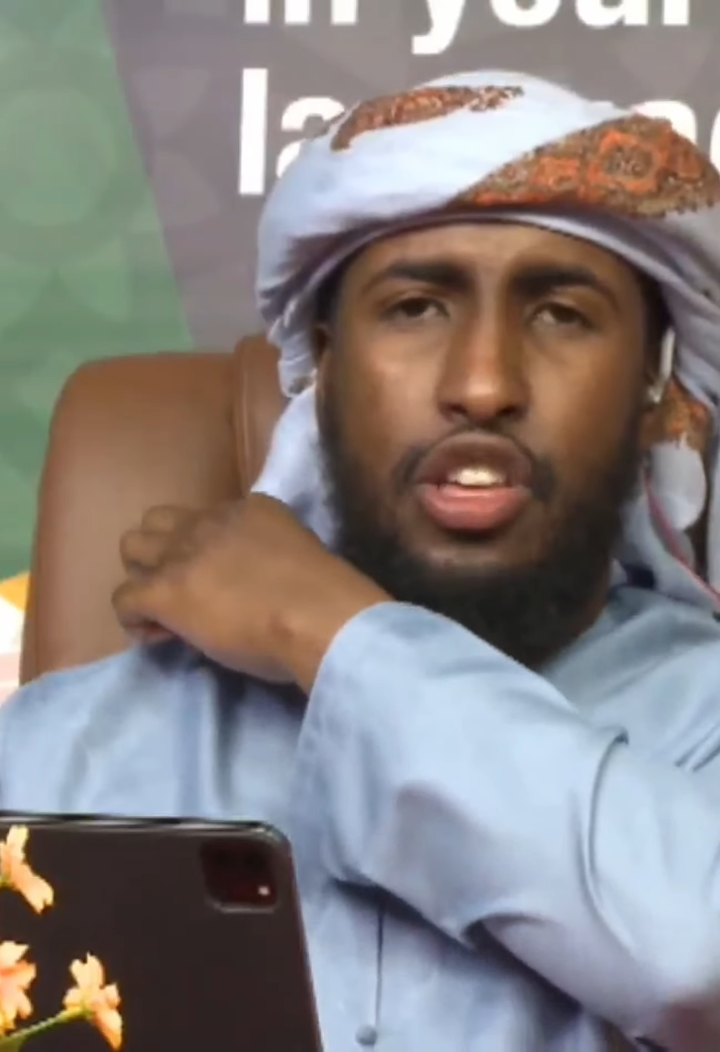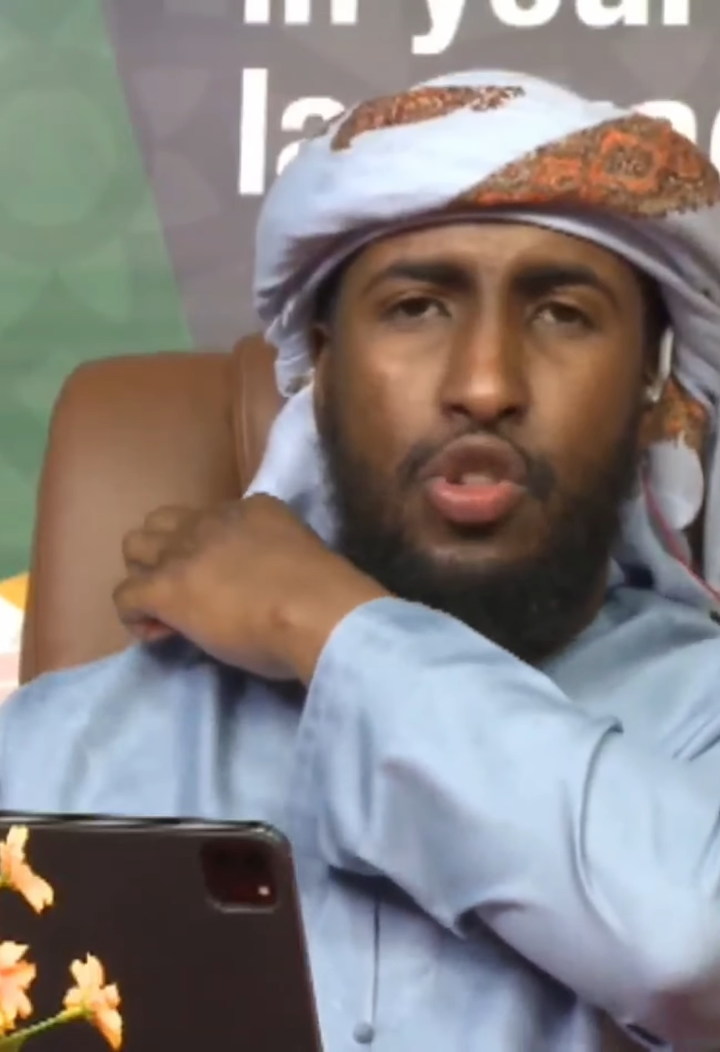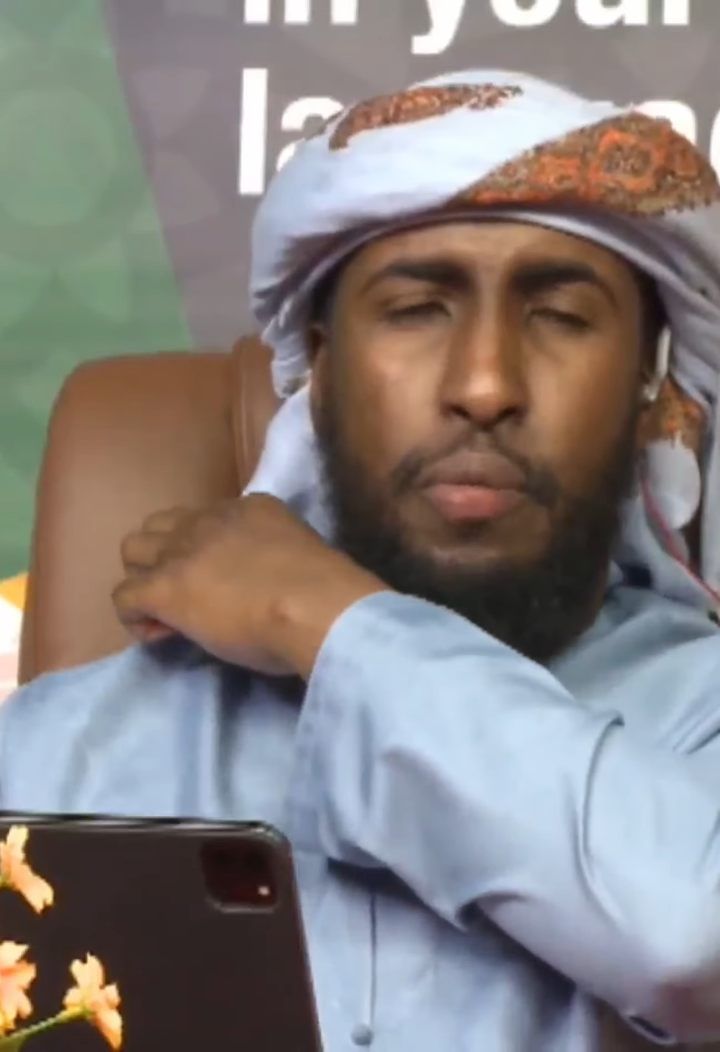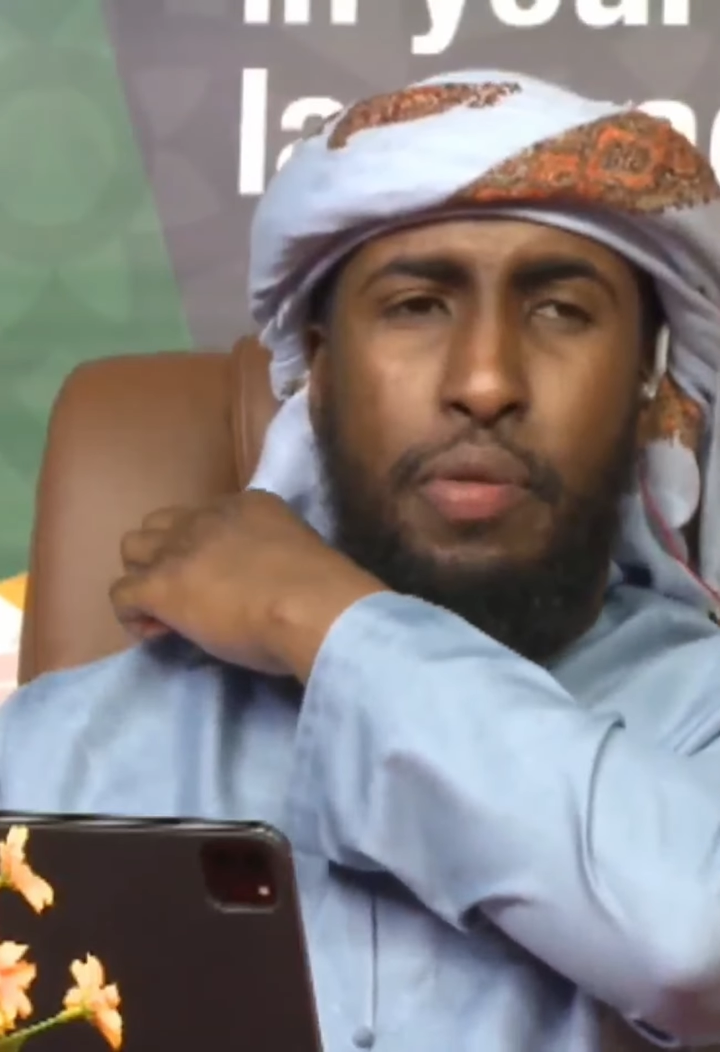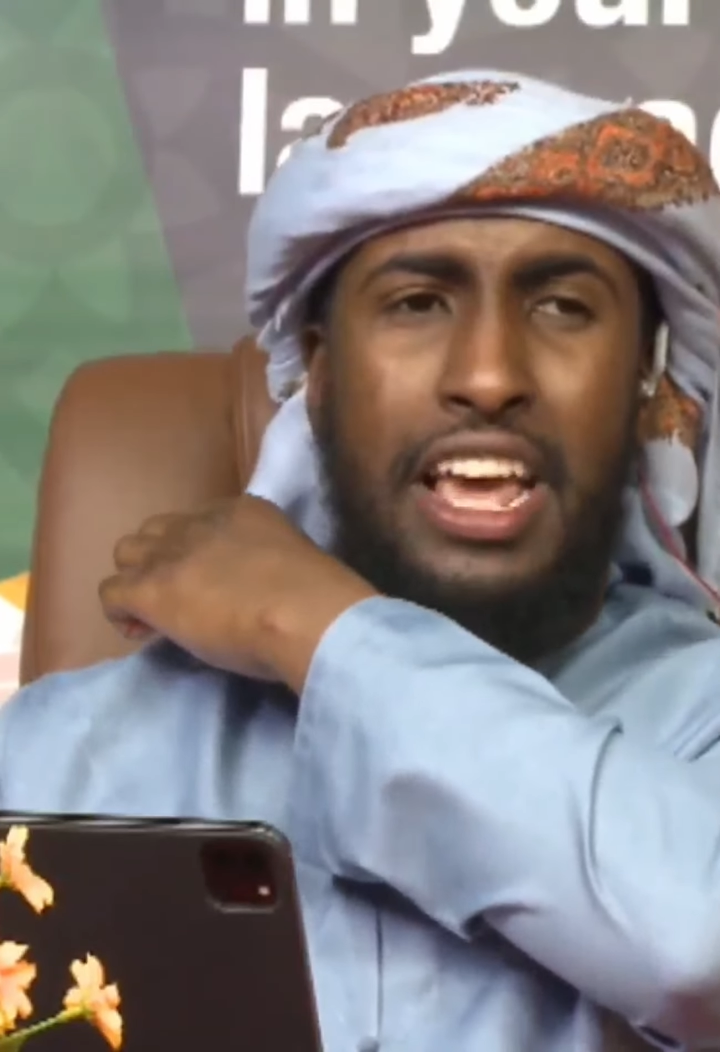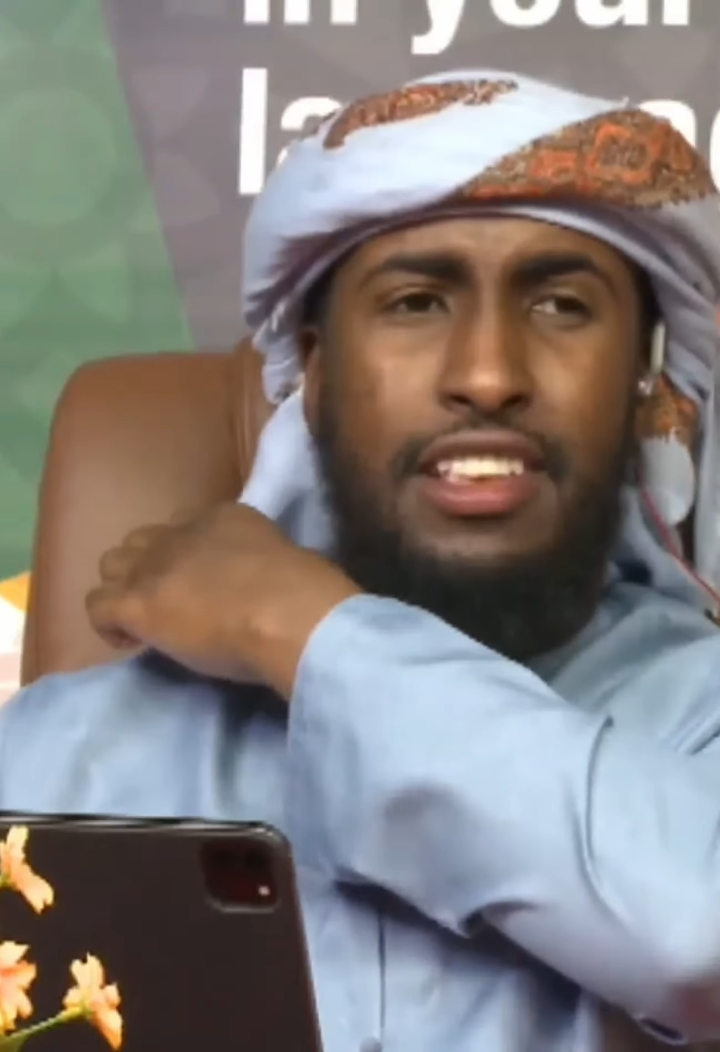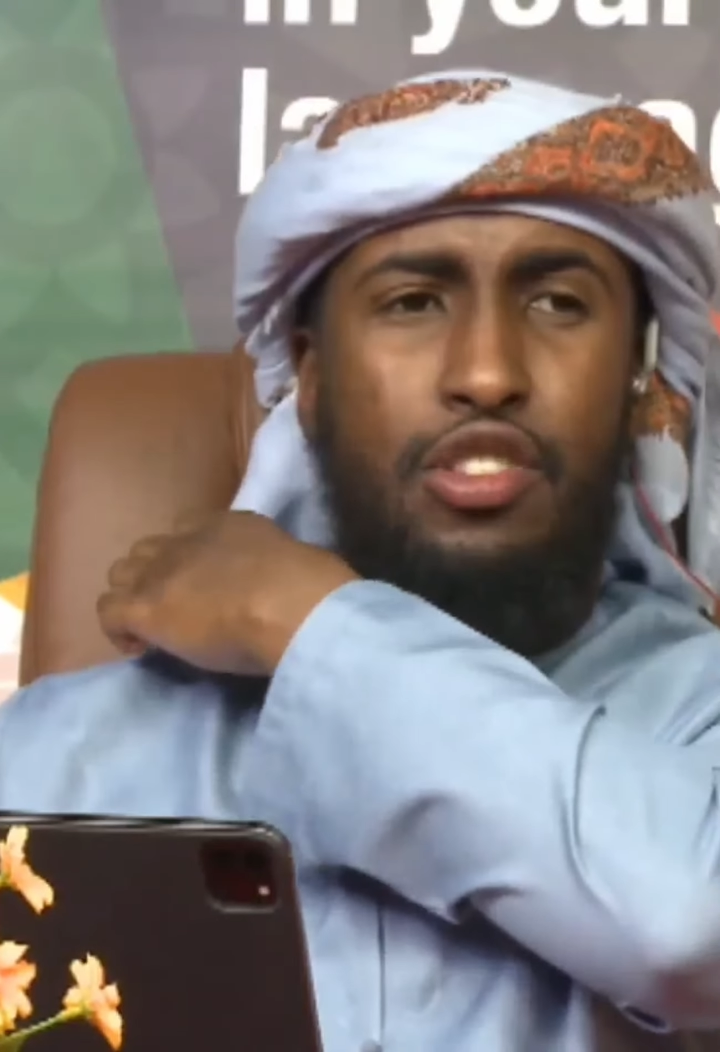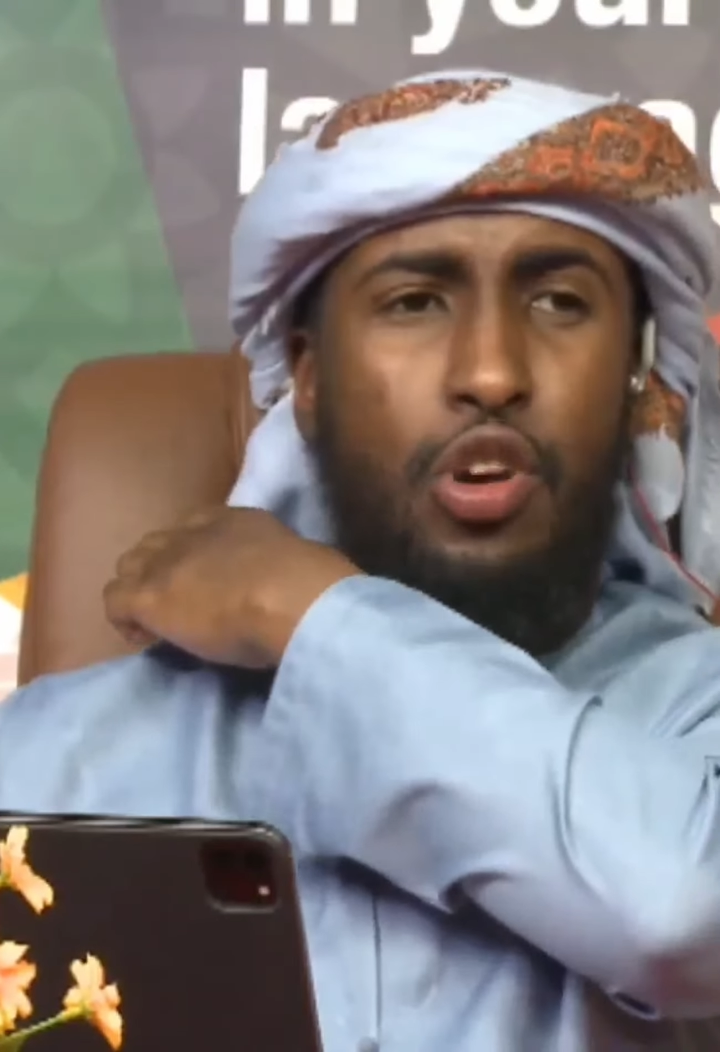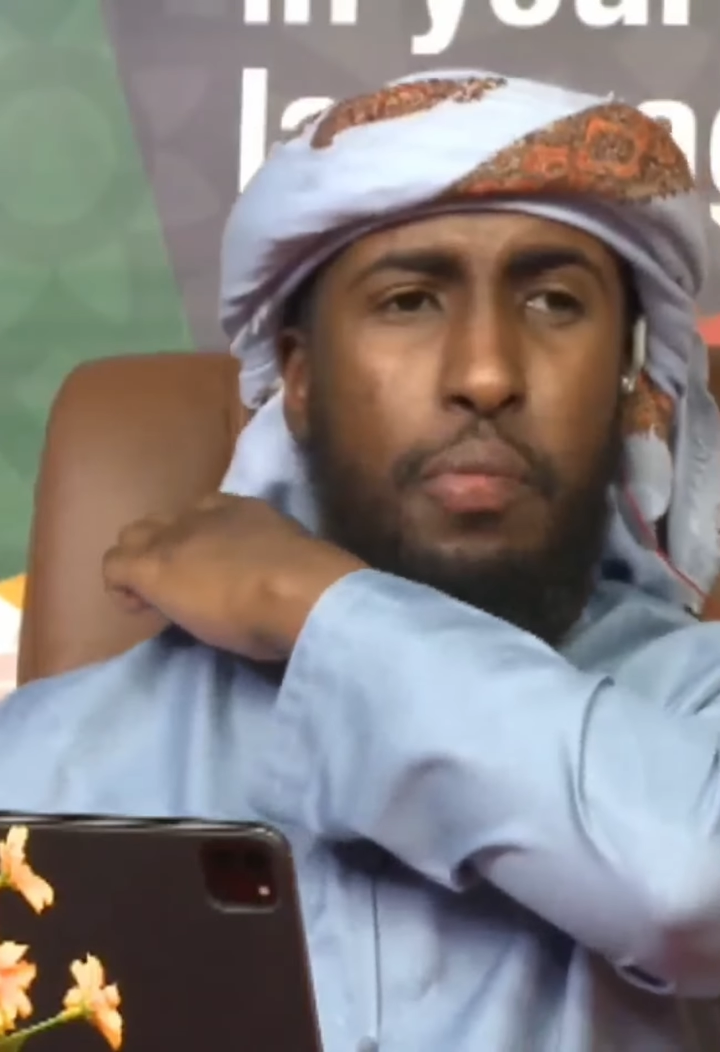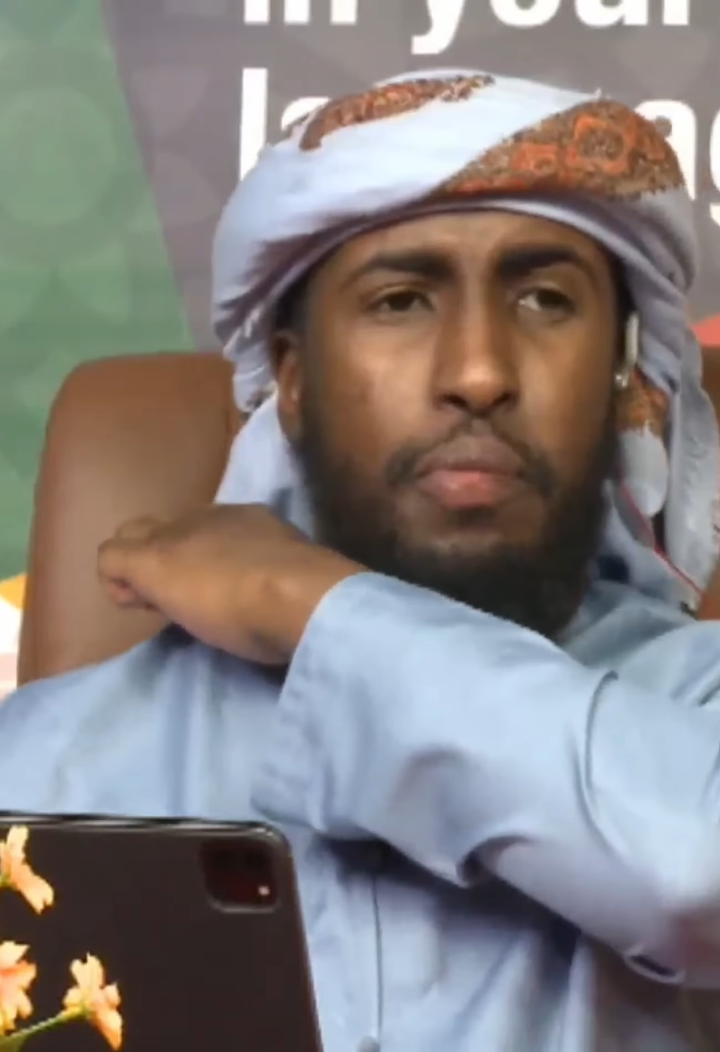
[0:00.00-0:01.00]
you
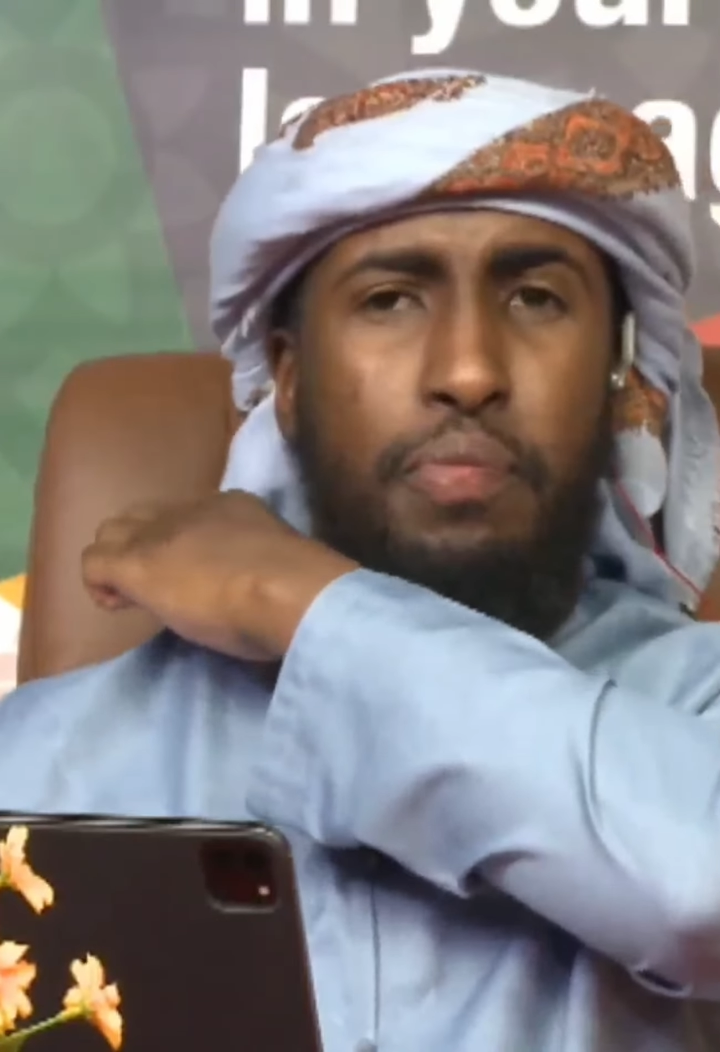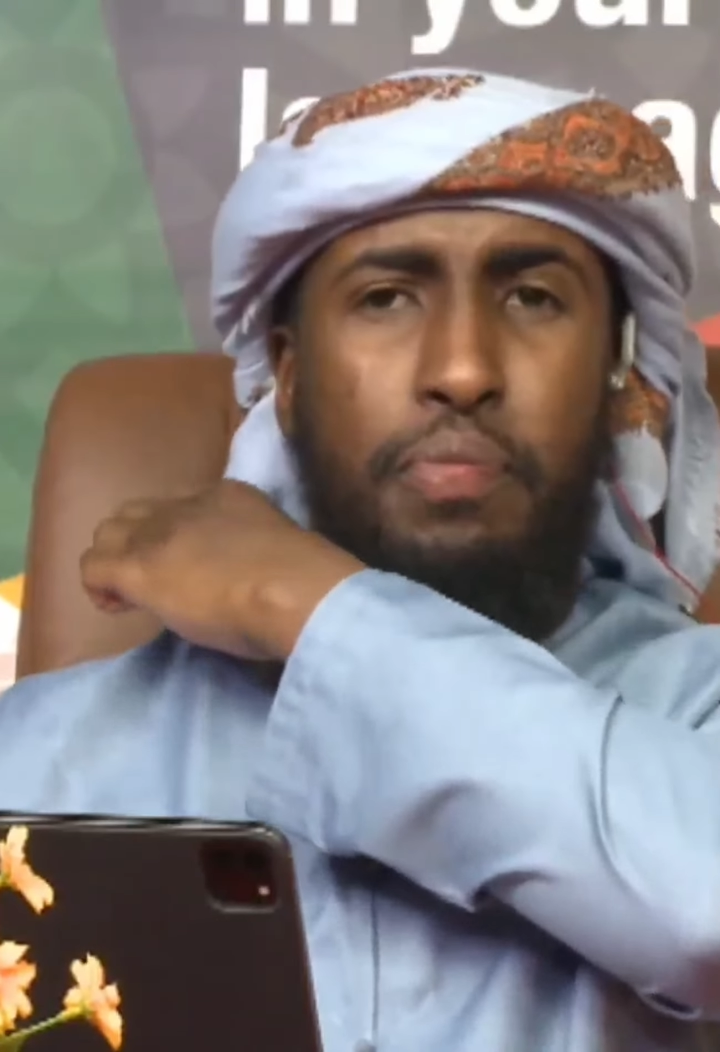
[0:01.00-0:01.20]
place your